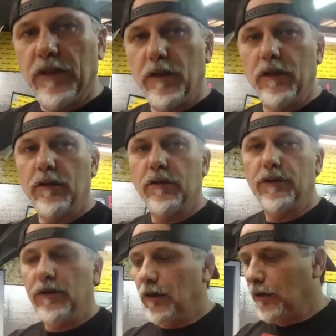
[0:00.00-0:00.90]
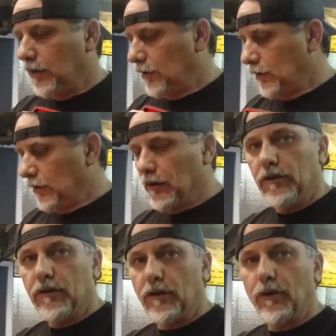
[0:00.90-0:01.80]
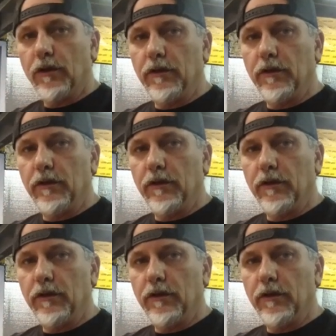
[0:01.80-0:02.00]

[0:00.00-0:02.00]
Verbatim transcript: it here. So, yeah, he, yeah. So we're,